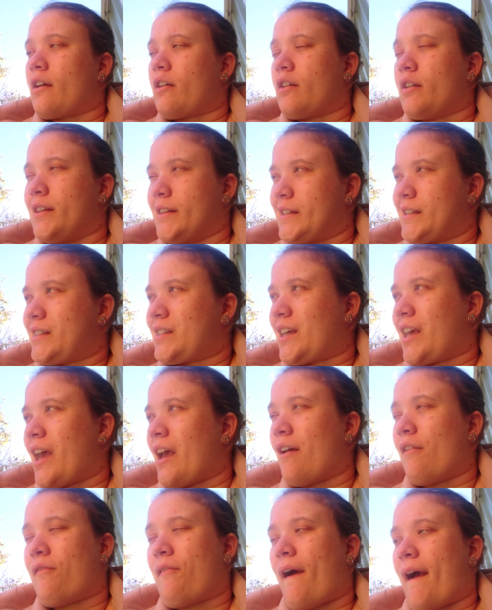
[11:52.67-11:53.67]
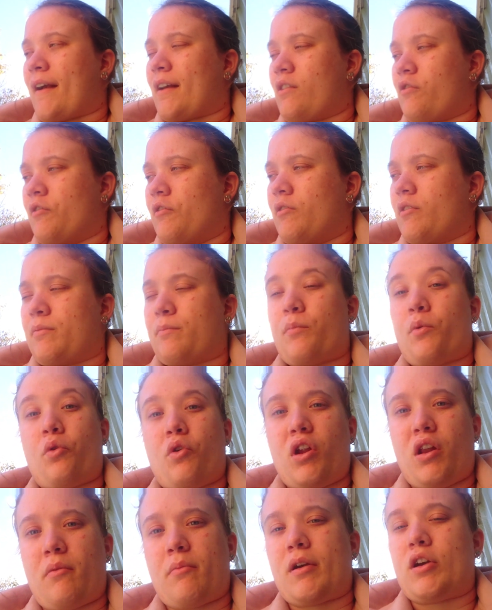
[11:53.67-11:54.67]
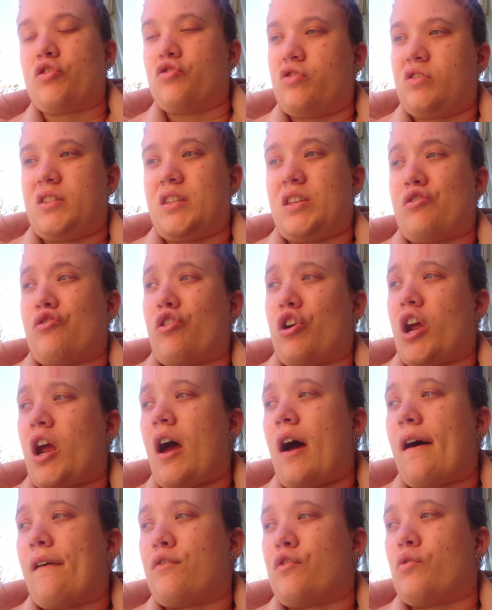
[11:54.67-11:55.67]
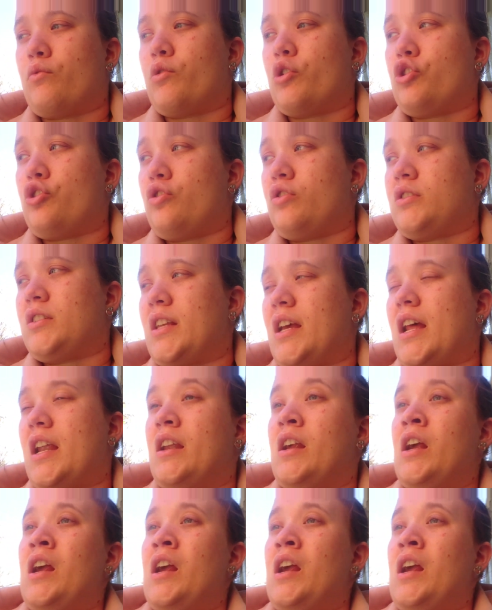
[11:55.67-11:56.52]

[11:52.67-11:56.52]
because care factor was pretty much zero after what you said,